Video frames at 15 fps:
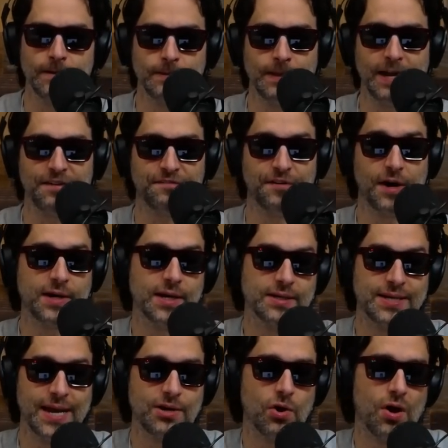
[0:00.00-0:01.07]
Like, fuck it.
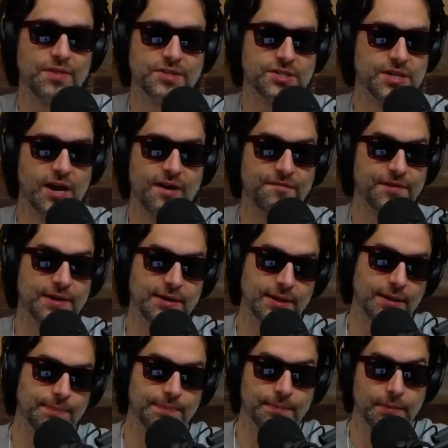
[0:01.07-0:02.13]
Take all the stuff and they
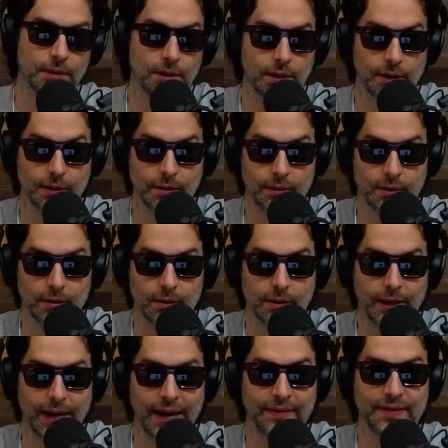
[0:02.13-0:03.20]
like,
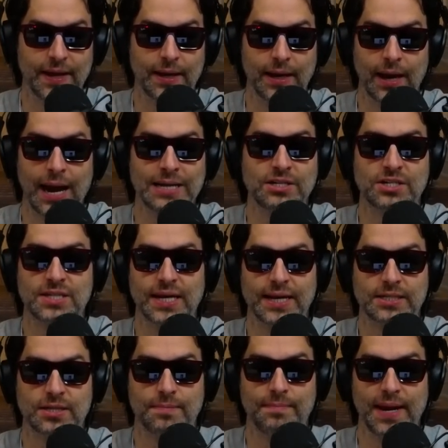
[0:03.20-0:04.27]
and then I just think
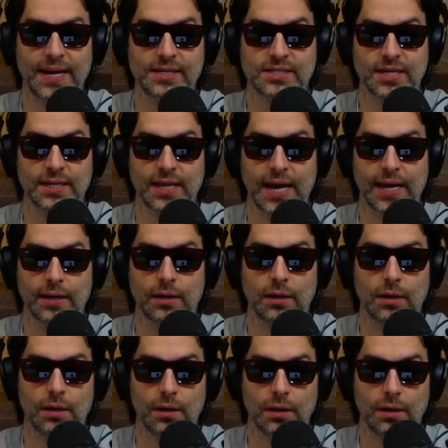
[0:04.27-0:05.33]
it's amazing that
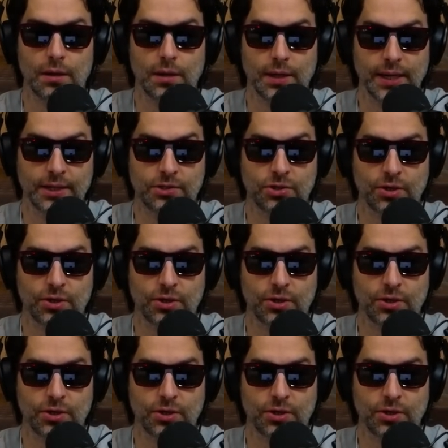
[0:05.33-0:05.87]
it